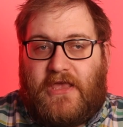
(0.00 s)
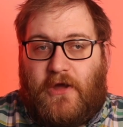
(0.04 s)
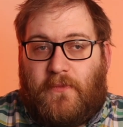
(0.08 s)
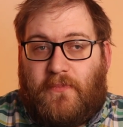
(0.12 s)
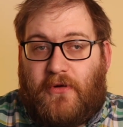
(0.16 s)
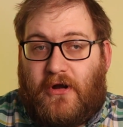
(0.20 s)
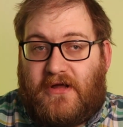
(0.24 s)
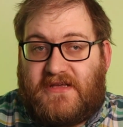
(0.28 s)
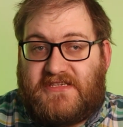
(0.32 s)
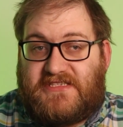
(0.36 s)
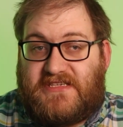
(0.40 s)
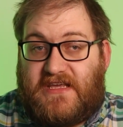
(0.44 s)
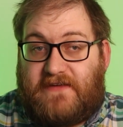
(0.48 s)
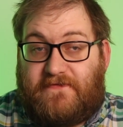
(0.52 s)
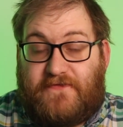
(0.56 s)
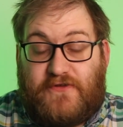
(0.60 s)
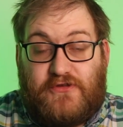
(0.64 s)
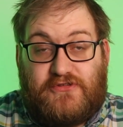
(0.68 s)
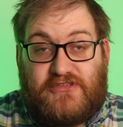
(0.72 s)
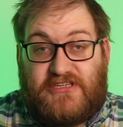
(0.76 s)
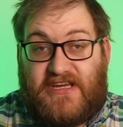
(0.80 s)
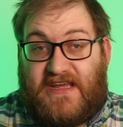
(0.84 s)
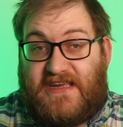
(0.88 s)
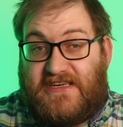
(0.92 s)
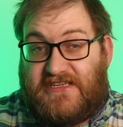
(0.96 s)
You'll probably see a few
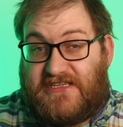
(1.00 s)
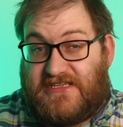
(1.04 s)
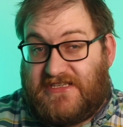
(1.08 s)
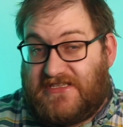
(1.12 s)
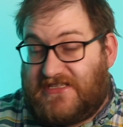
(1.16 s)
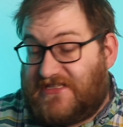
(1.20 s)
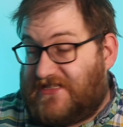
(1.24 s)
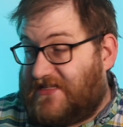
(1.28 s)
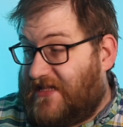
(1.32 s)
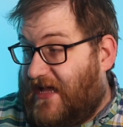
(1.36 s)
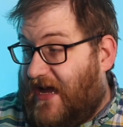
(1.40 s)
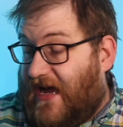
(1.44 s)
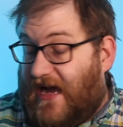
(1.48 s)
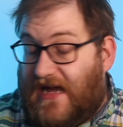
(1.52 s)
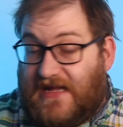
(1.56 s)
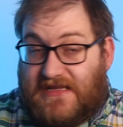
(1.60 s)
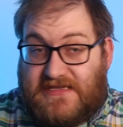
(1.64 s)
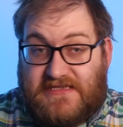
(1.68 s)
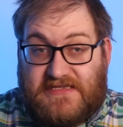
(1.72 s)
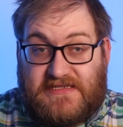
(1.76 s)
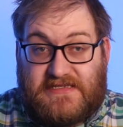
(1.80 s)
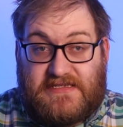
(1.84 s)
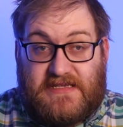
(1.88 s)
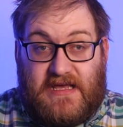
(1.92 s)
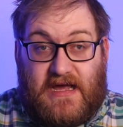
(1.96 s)
changes
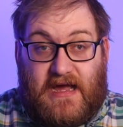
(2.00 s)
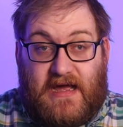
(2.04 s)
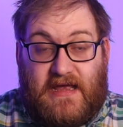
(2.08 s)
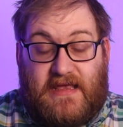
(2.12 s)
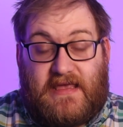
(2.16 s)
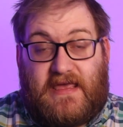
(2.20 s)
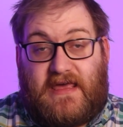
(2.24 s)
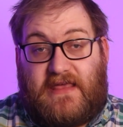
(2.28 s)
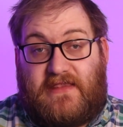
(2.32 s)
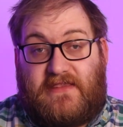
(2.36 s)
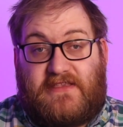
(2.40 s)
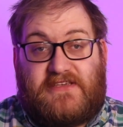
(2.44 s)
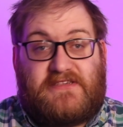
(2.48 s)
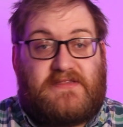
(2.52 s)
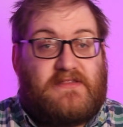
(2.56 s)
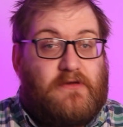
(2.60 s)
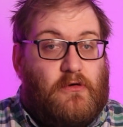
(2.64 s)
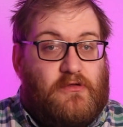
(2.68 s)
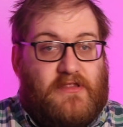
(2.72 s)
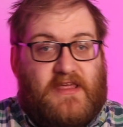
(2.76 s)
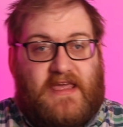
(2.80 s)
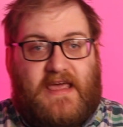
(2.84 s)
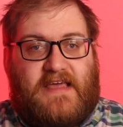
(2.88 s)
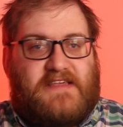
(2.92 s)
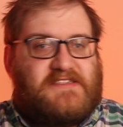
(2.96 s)
as I get this all
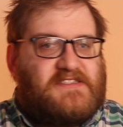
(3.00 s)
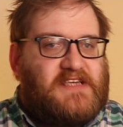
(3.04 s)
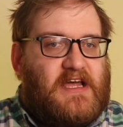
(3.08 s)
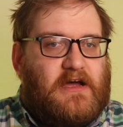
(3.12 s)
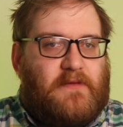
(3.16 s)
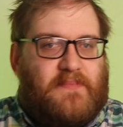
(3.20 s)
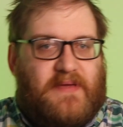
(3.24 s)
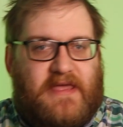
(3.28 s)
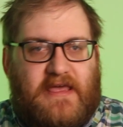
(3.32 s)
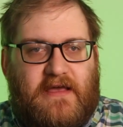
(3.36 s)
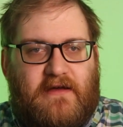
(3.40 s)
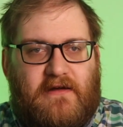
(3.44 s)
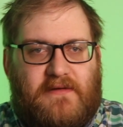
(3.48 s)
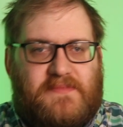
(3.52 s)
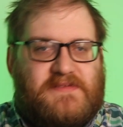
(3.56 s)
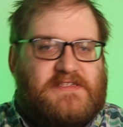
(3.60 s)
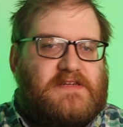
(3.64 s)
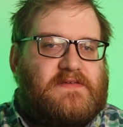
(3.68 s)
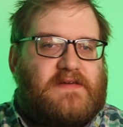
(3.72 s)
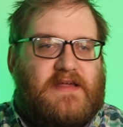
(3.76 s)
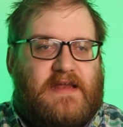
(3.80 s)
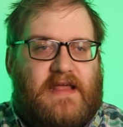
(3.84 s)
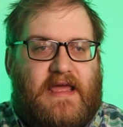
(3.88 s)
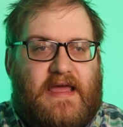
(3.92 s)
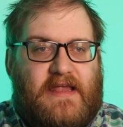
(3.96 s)
the kit set up here, I'm still
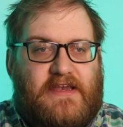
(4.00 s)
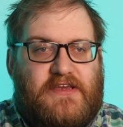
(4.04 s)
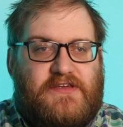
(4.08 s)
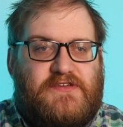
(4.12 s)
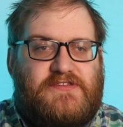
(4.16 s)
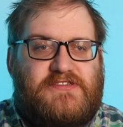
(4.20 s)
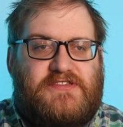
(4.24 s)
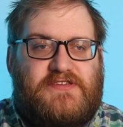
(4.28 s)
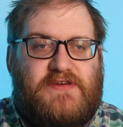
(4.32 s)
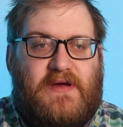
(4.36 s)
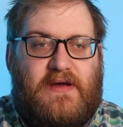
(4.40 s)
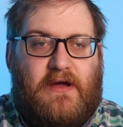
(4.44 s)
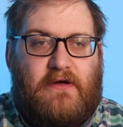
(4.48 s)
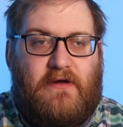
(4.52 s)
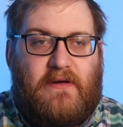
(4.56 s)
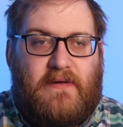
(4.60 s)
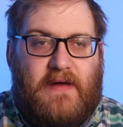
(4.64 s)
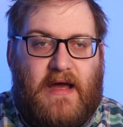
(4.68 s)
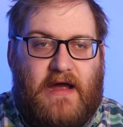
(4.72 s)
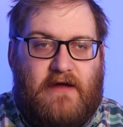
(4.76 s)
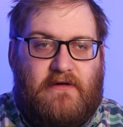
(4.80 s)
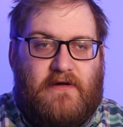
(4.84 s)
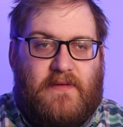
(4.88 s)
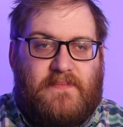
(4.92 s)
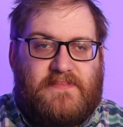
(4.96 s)
kind of getting used to how,
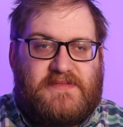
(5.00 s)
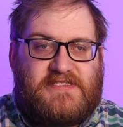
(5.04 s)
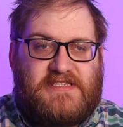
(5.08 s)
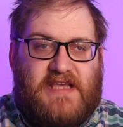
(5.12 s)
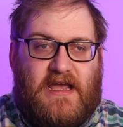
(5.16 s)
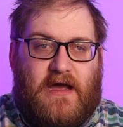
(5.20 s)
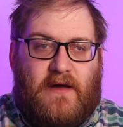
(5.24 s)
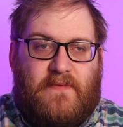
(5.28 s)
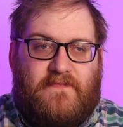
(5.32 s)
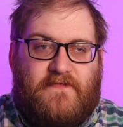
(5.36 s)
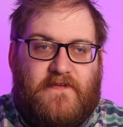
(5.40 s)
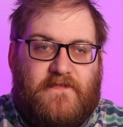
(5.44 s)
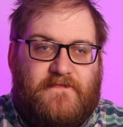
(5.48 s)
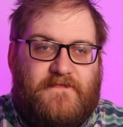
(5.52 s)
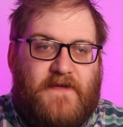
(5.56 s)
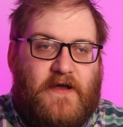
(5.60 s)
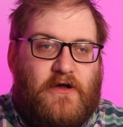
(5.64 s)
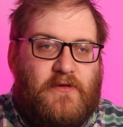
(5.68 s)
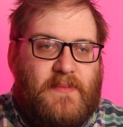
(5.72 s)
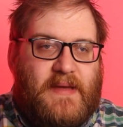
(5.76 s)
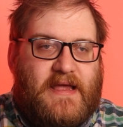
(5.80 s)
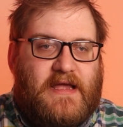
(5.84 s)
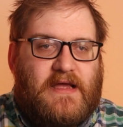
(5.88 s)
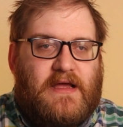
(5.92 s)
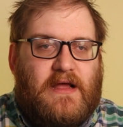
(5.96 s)
how I'm set up for
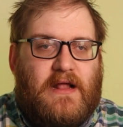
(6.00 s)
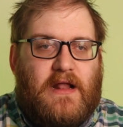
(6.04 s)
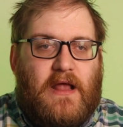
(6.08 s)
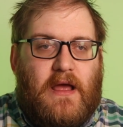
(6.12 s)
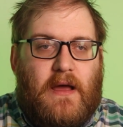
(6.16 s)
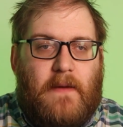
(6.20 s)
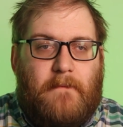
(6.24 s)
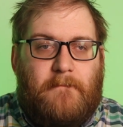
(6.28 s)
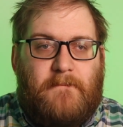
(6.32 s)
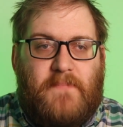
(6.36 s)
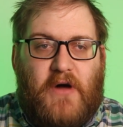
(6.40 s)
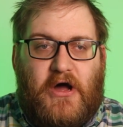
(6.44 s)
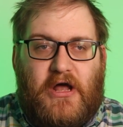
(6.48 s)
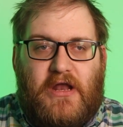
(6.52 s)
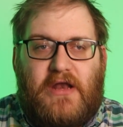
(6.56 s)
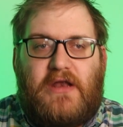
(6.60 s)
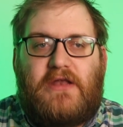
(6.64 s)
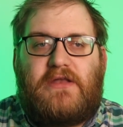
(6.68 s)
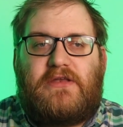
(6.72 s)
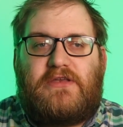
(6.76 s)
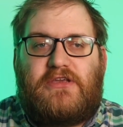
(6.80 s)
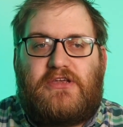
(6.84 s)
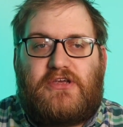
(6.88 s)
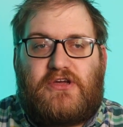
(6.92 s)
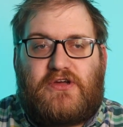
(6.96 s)
filming, but
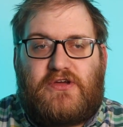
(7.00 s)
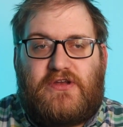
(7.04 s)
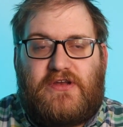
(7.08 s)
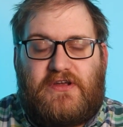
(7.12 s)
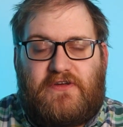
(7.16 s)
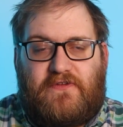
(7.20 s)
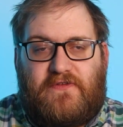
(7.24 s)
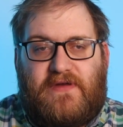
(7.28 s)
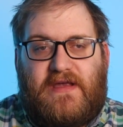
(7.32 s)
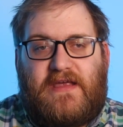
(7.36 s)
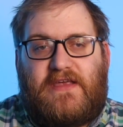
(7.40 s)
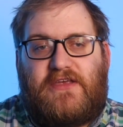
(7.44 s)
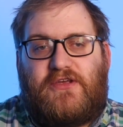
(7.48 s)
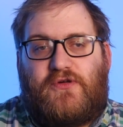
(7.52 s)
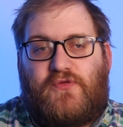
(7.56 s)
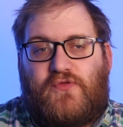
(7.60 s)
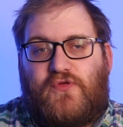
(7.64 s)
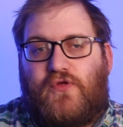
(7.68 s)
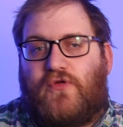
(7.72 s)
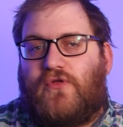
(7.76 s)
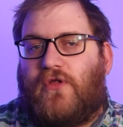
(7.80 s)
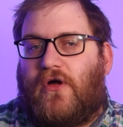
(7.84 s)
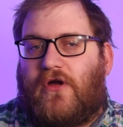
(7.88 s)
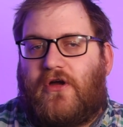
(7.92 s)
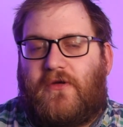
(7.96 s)
you can agree you'll no
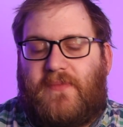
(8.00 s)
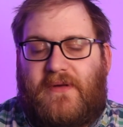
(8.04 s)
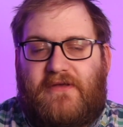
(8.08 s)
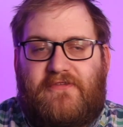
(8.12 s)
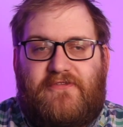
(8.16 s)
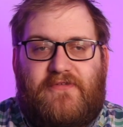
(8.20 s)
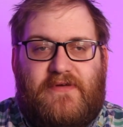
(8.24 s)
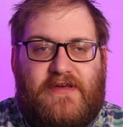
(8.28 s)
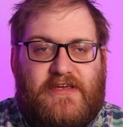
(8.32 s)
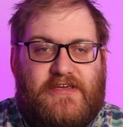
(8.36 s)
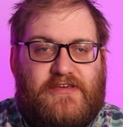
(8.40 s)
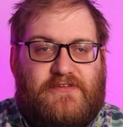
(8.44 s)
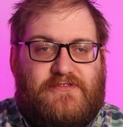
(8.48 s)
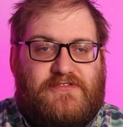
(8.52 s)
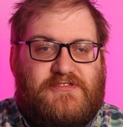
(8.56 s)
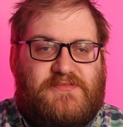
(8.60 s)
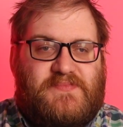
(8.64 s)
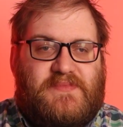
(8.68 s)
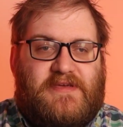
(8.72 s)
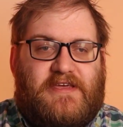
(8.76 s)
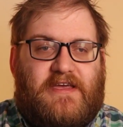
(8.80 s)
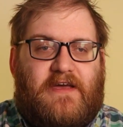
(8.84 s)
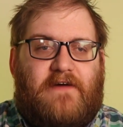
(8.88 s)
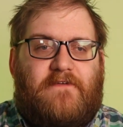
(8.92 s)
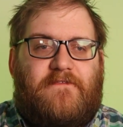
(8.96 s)
longer be able to accuse
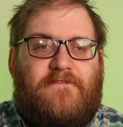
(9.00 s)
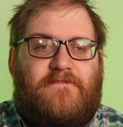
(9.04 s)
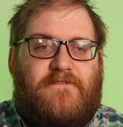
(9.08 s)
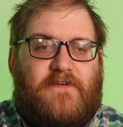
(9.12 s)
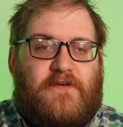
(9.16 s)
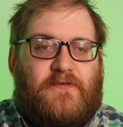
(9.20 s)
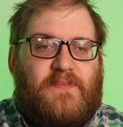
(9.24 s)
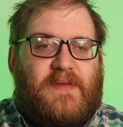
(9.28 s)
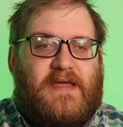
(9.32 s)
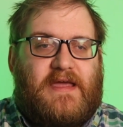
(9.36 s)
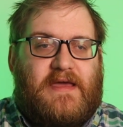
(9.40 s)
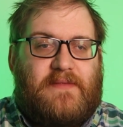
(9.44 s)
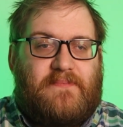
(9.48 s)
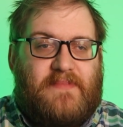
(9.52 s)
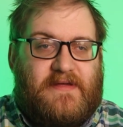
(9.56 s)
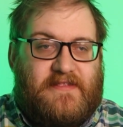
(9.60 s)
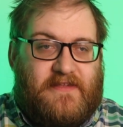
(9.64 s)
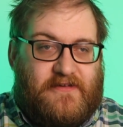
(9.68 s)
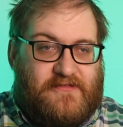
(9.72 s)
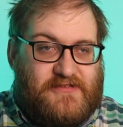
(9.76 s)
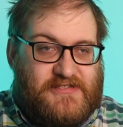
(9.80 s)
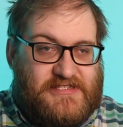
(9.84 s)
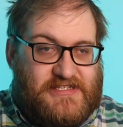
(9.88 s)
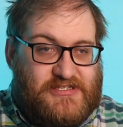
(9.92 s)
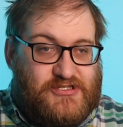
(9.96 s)
me of filming in my
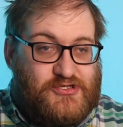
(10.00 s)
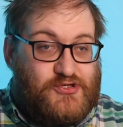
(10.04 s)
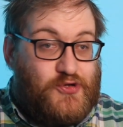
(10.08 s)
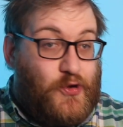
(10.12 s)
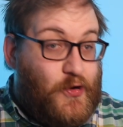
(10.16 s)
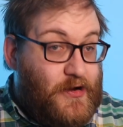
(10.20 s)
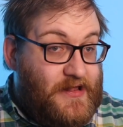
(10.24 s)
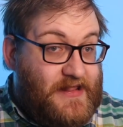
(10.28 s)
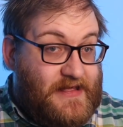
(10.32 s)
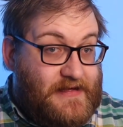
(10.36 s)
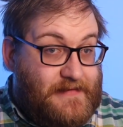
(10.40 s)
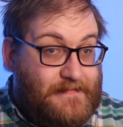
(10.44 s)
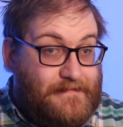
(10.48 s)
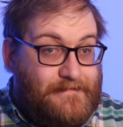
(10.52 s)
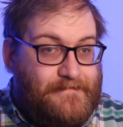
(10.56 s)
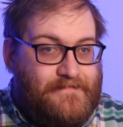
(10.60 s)
downstairs toilet,